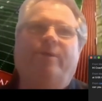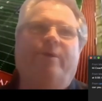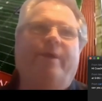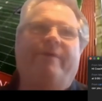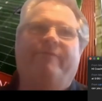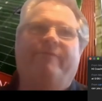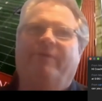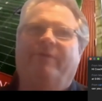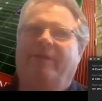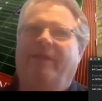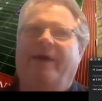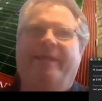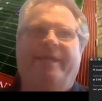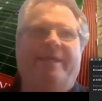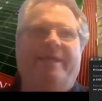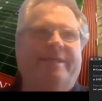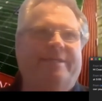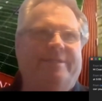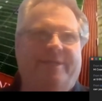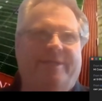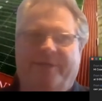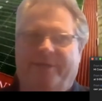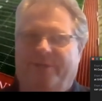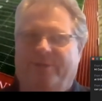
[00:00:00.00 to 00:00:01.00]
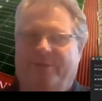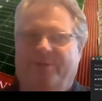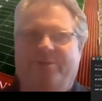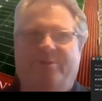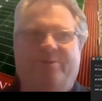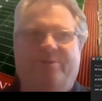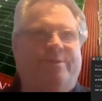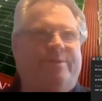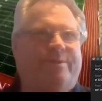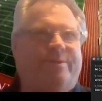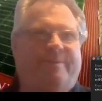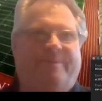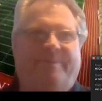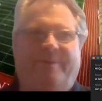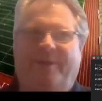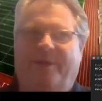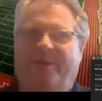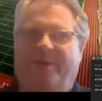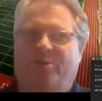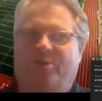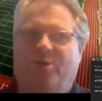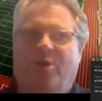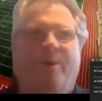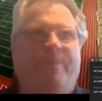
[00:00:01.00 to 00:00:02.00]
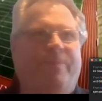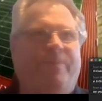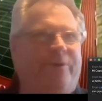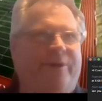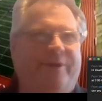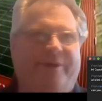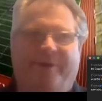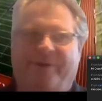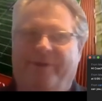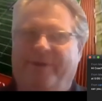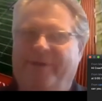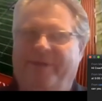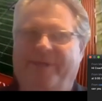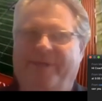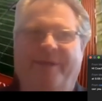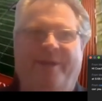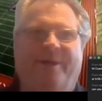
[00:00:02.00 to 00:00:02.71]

you have a lot easier interpreter,